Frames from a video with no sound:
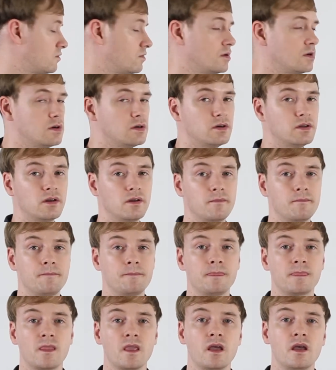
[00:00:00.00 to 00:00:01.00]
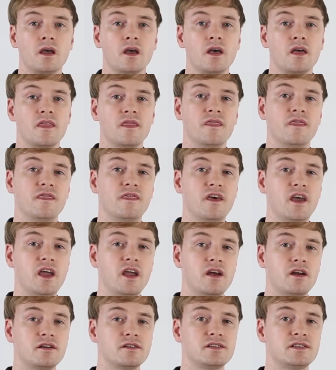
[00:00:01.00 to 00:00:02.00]
one, they
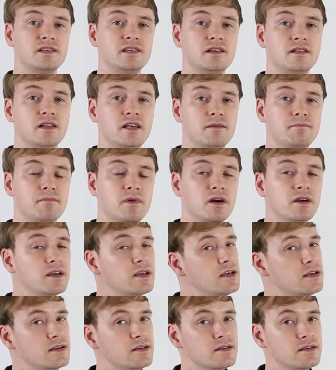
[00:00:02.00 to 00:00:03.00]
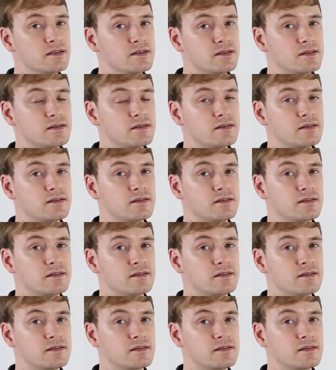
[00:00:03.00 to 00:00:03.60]
are silly monkeys.